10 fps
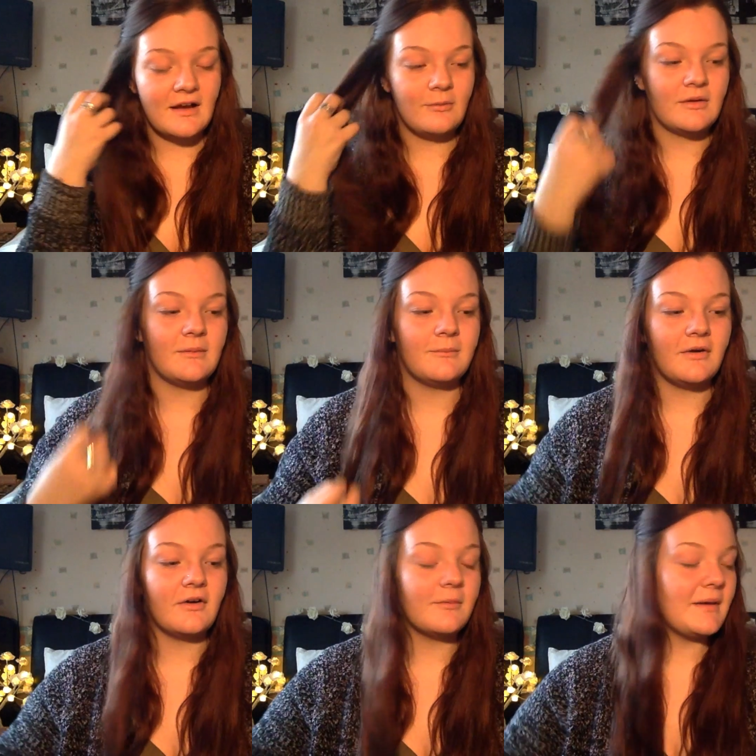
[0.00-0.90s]
I went
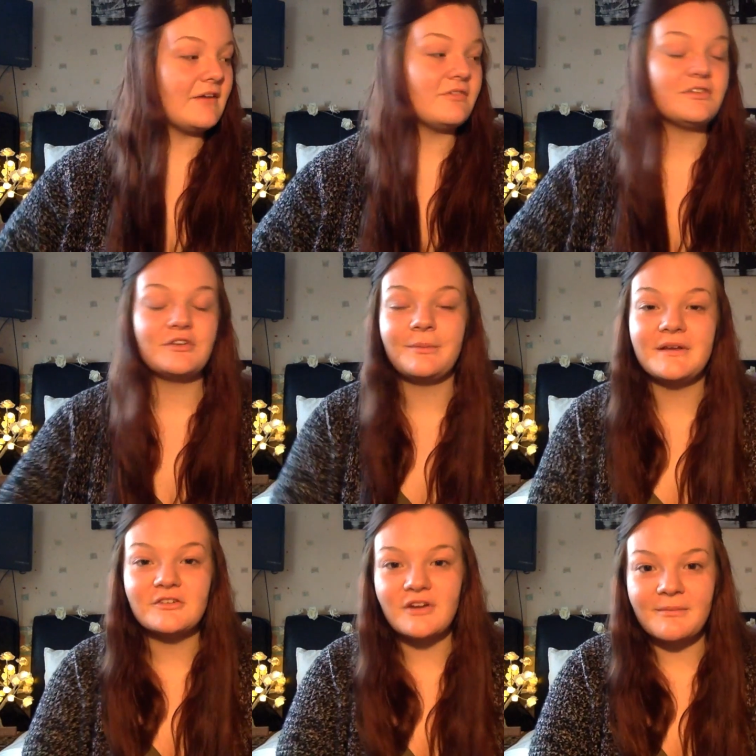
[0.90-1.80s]
on a bit of a
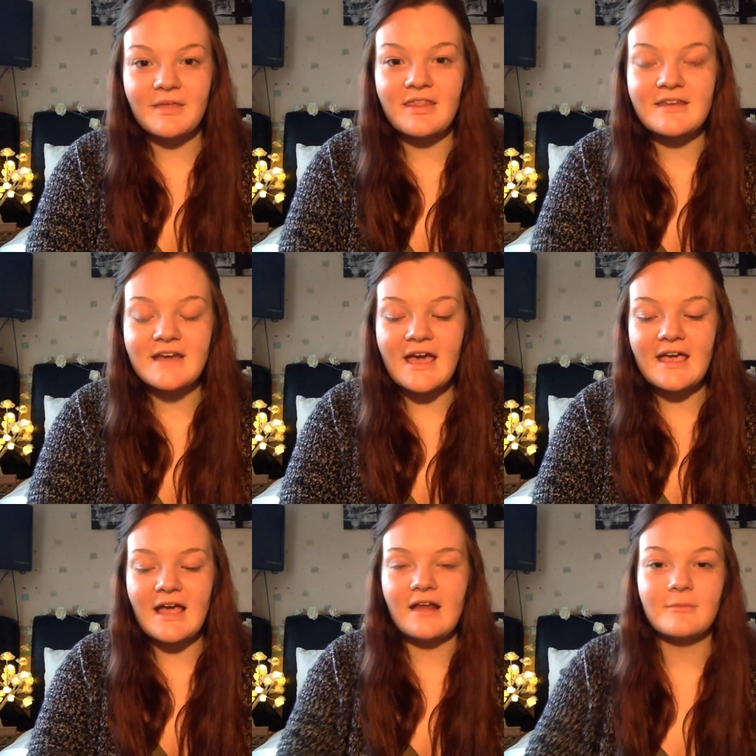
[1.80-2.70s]
shopping trip the other
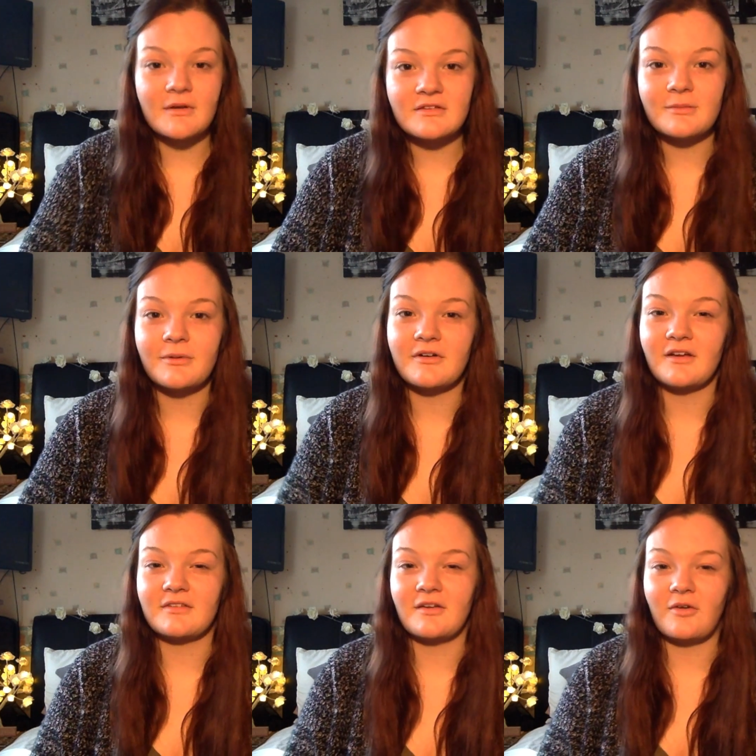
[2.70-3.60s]
day and most of the
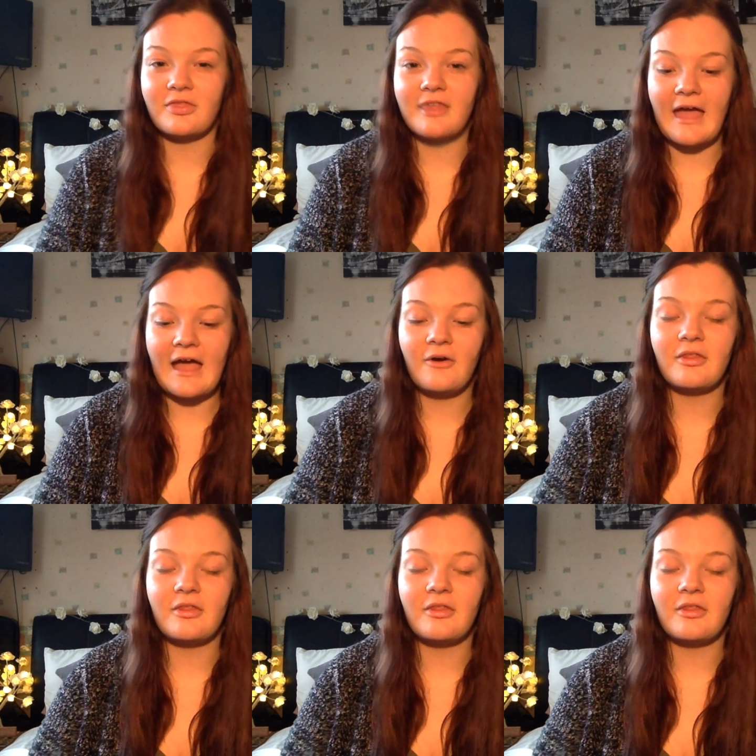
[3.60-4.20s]
products I got there,